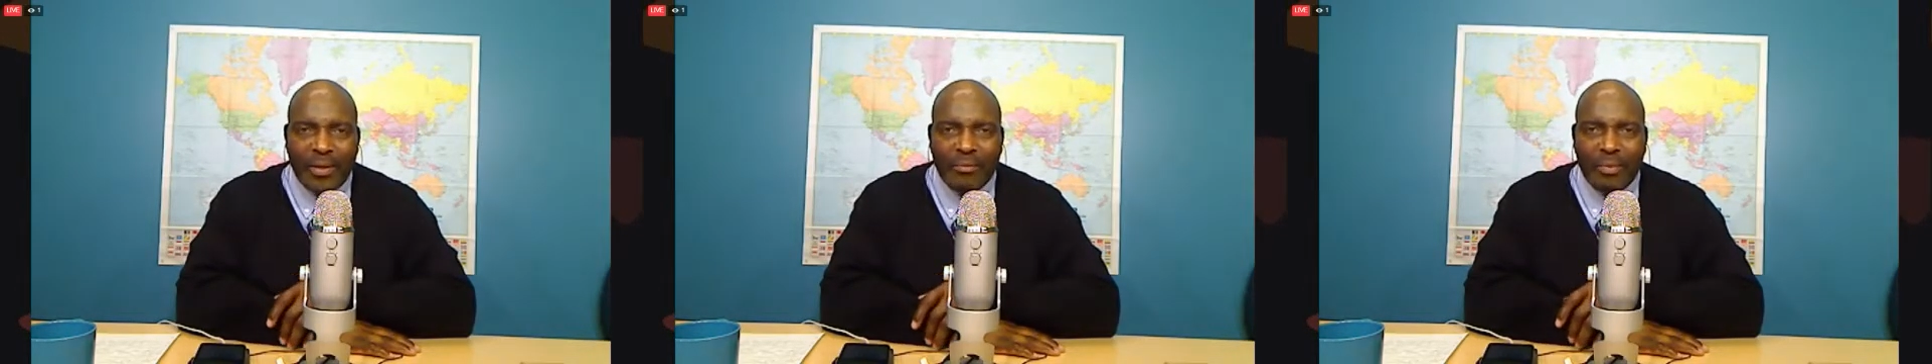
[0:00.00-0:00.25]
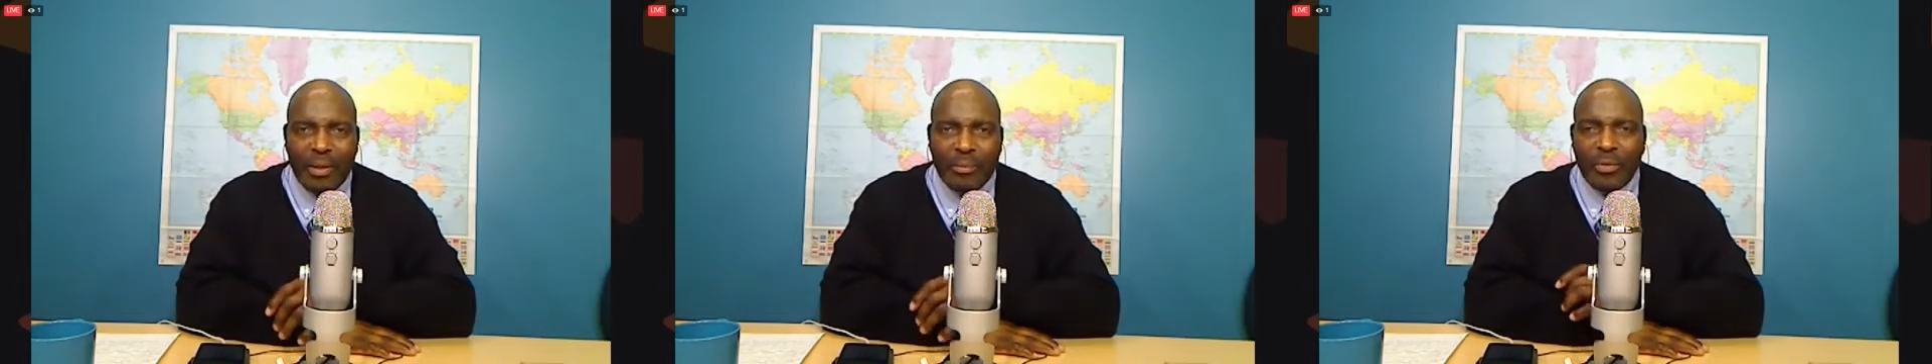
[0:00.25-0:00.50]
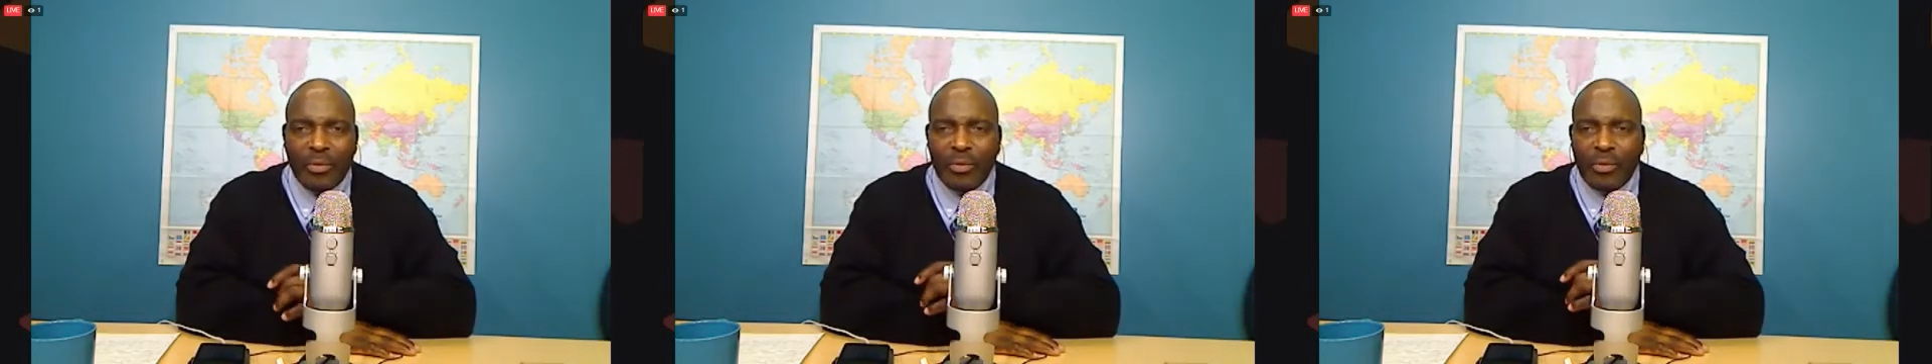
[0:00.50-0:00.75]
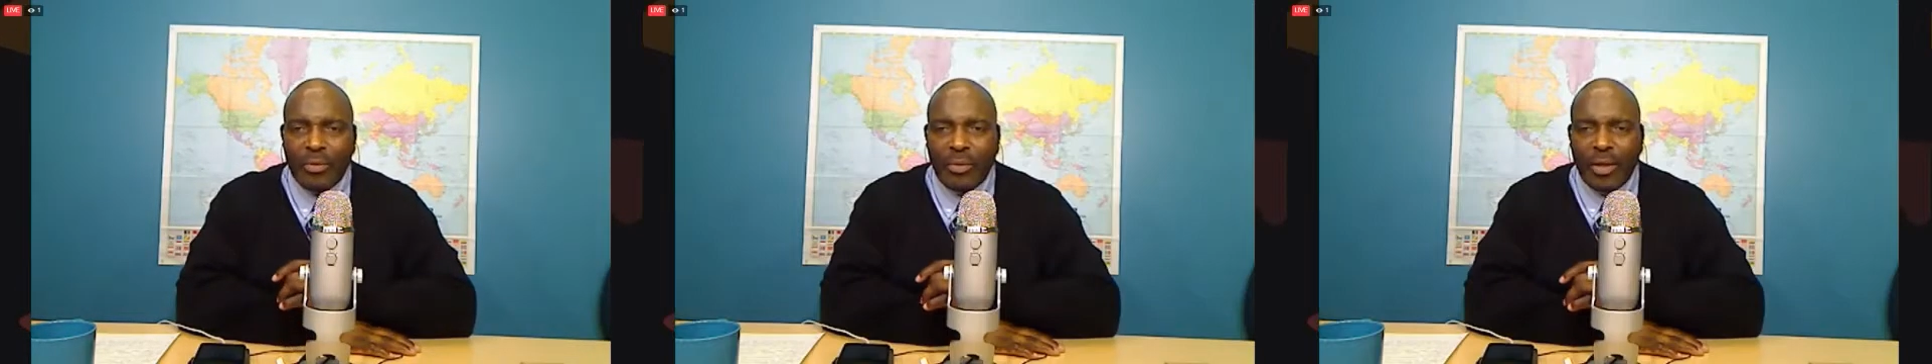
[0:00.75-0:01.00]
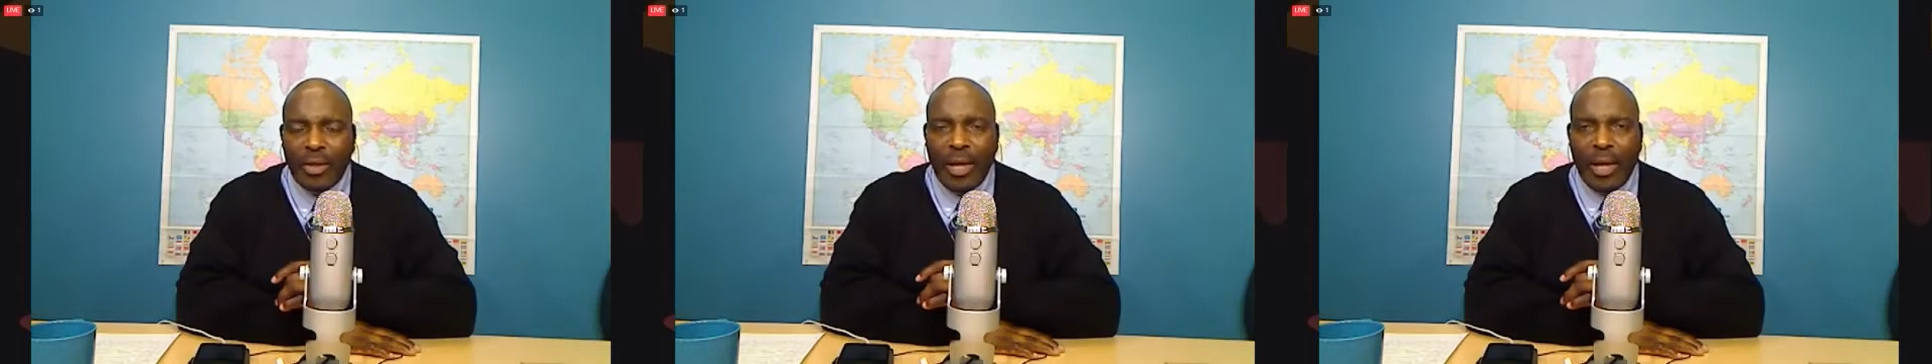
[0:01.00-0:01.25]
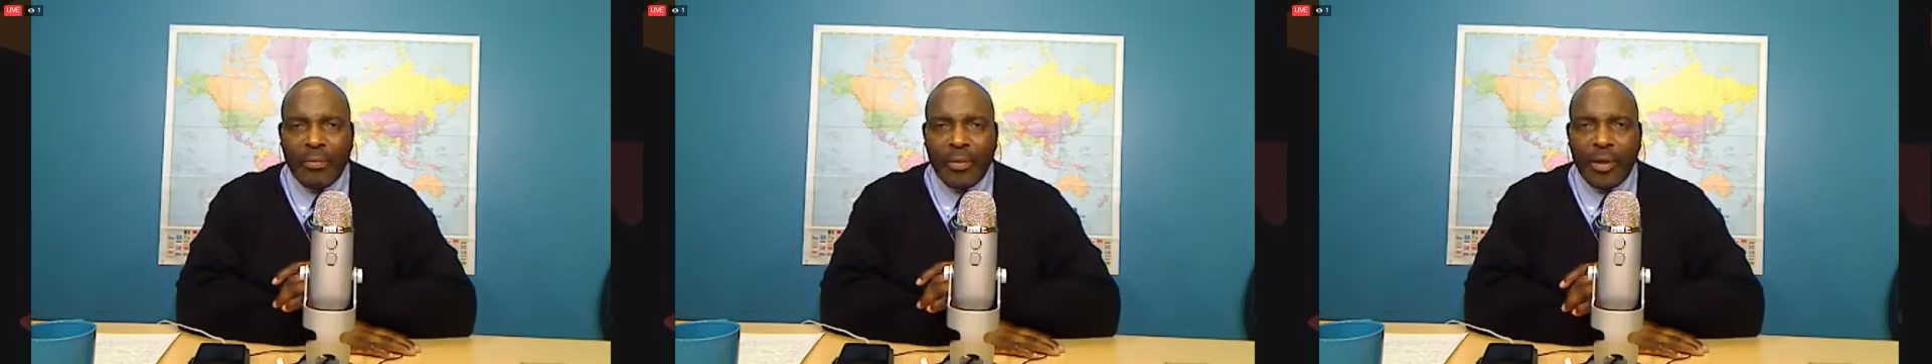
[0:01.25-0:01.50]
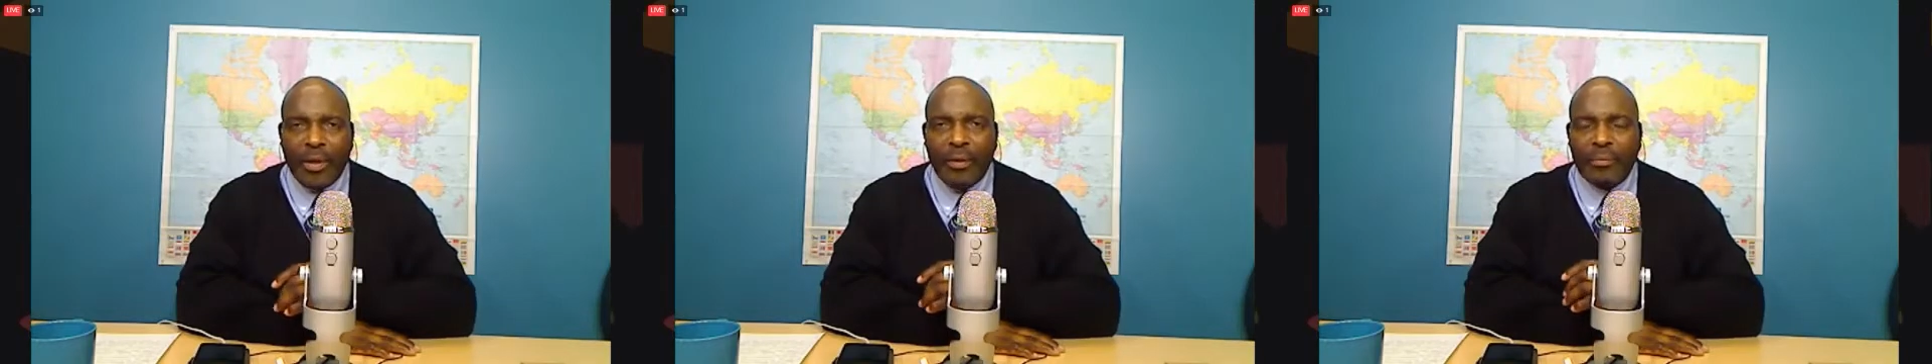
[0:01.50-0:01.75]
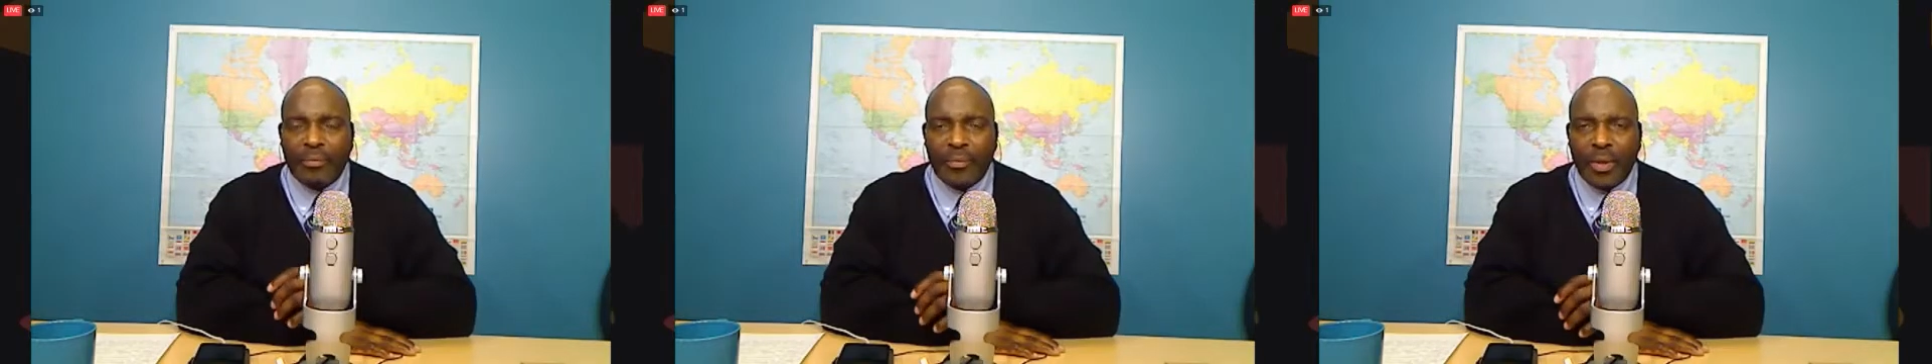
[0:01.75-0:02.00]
people who are out there